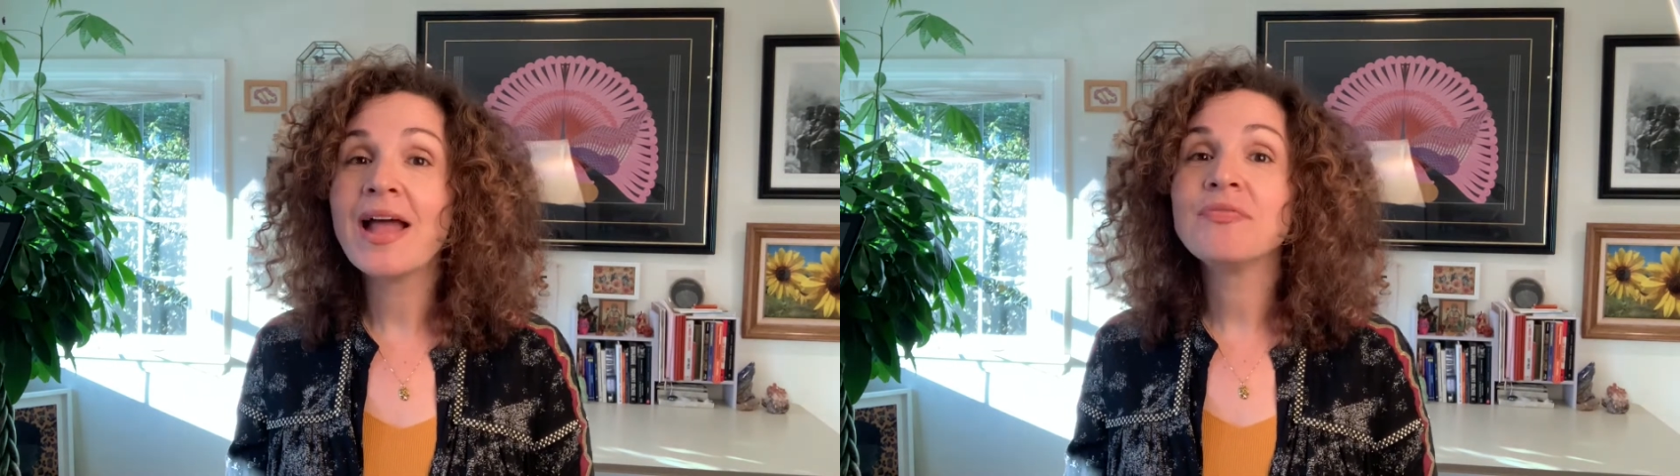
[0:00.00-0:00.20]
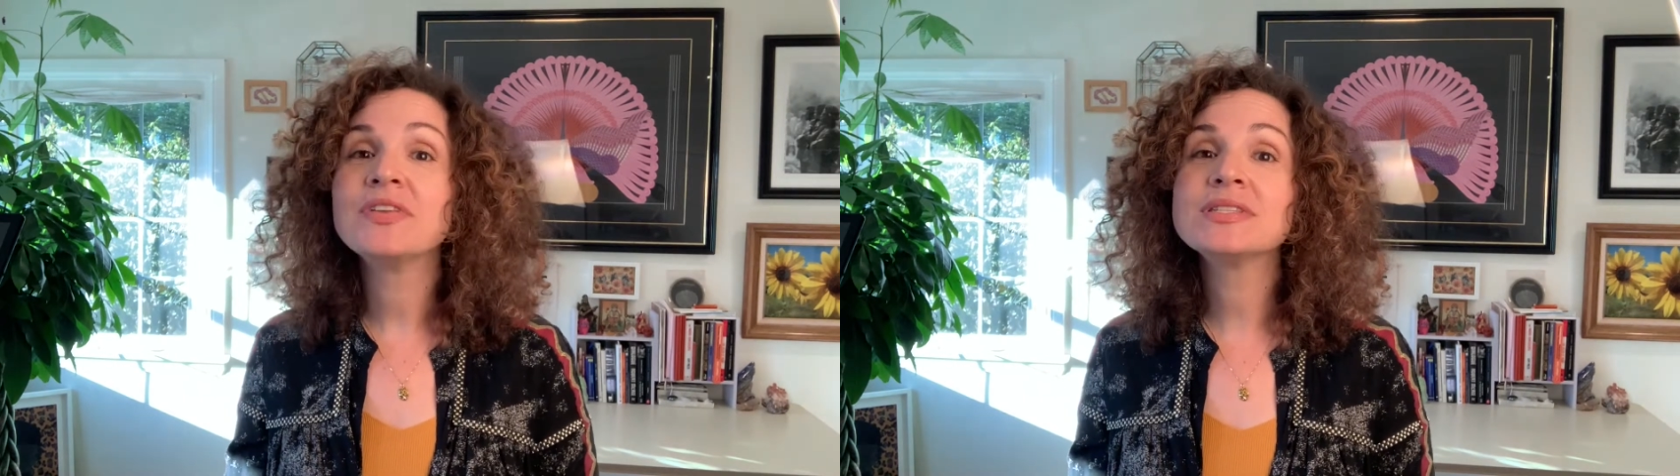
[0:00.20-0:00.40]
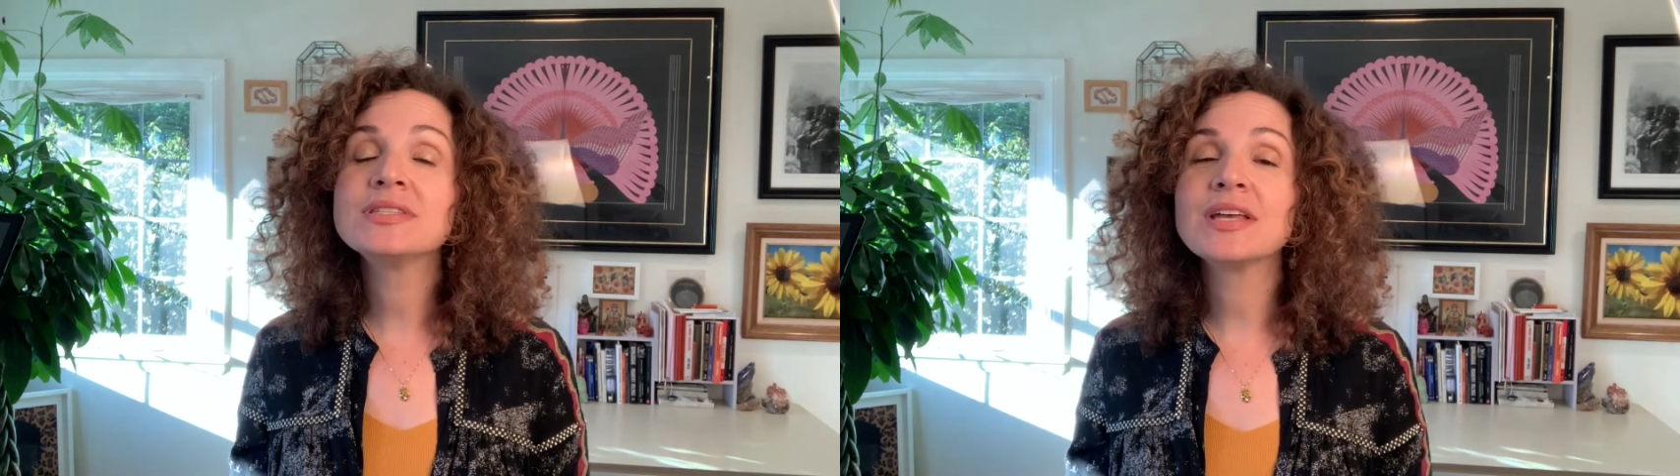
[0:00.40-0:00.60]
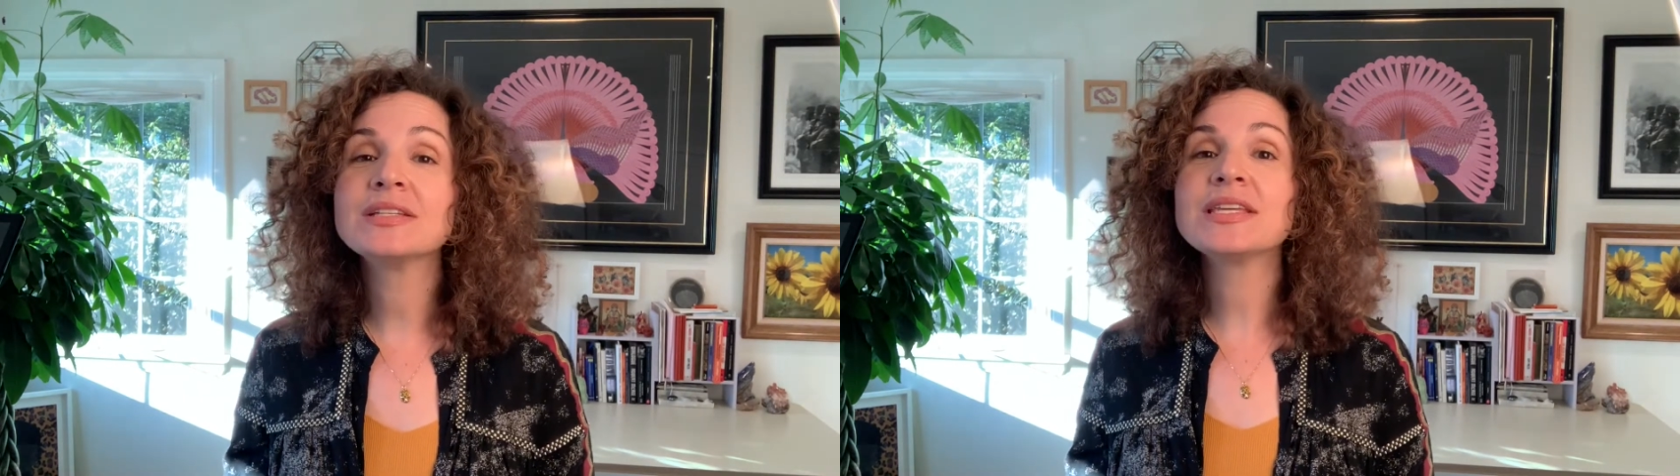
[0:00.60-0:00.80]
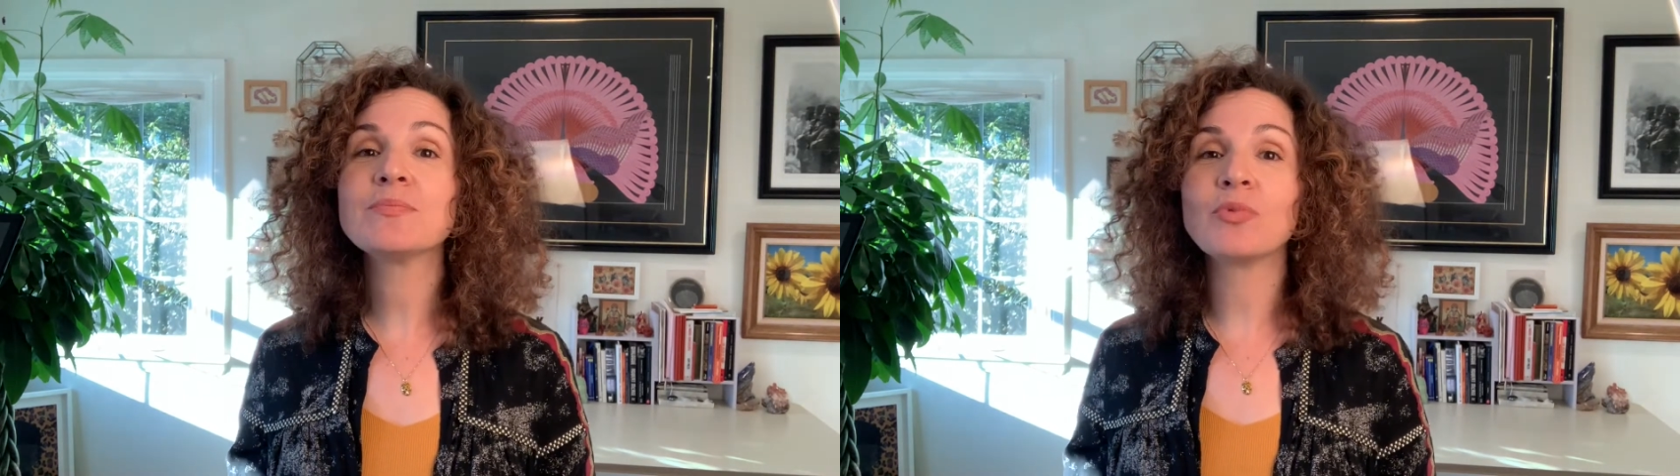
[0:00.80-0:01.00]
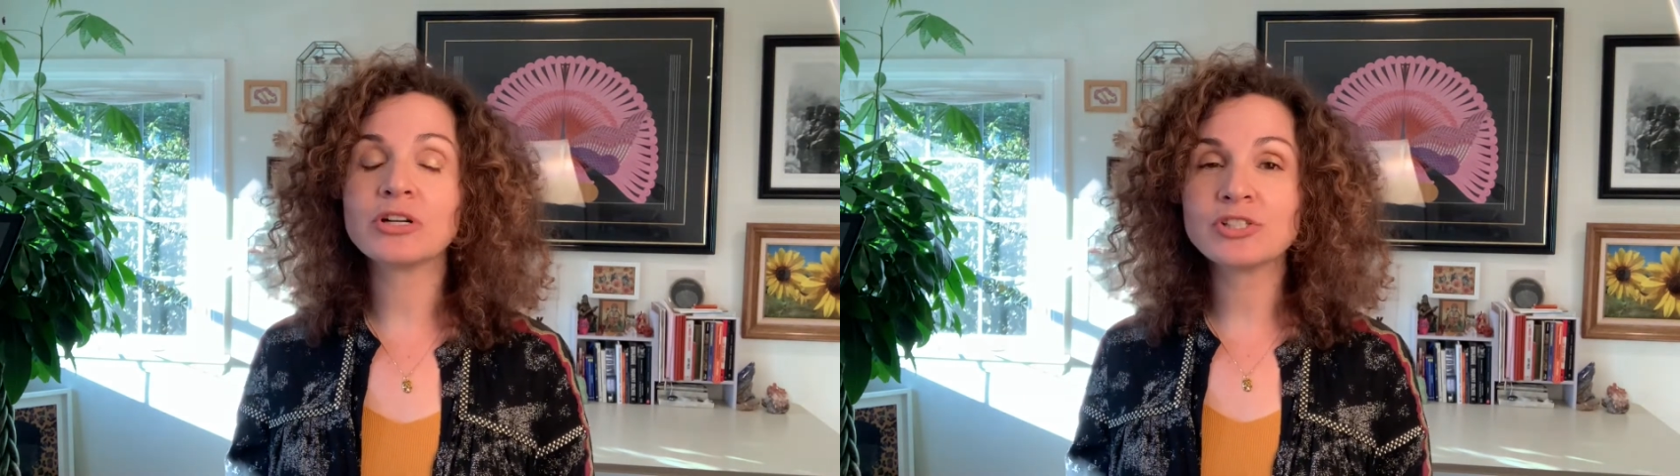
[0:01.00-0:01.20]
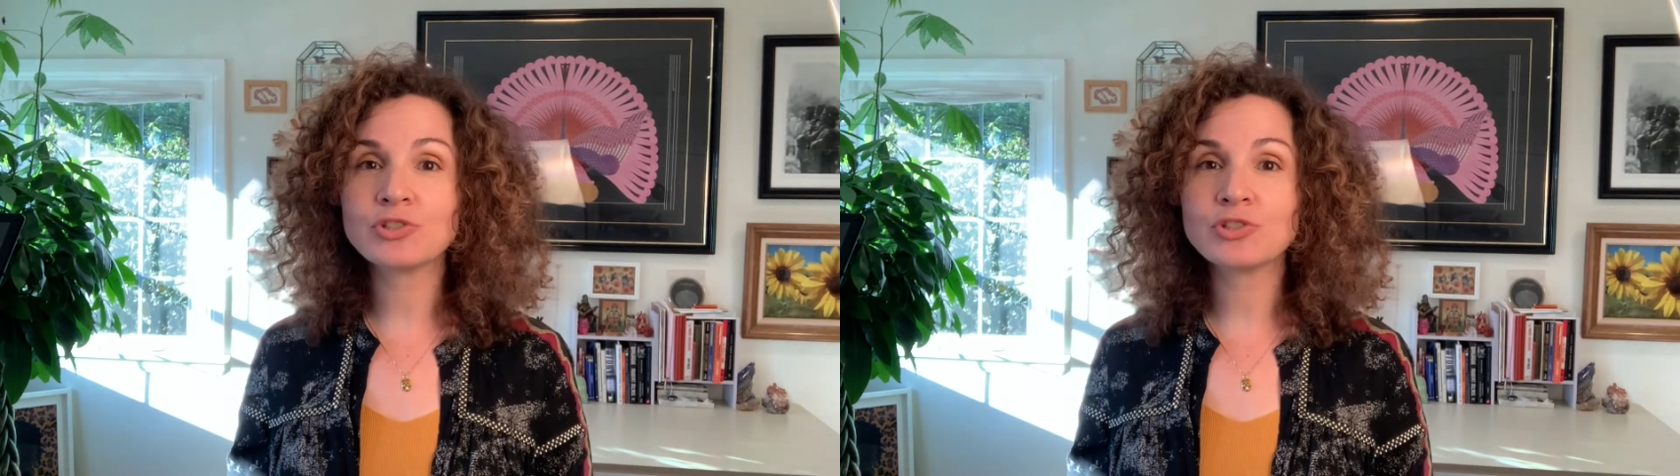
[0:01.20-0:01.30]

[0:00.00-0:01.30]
this Sunday, March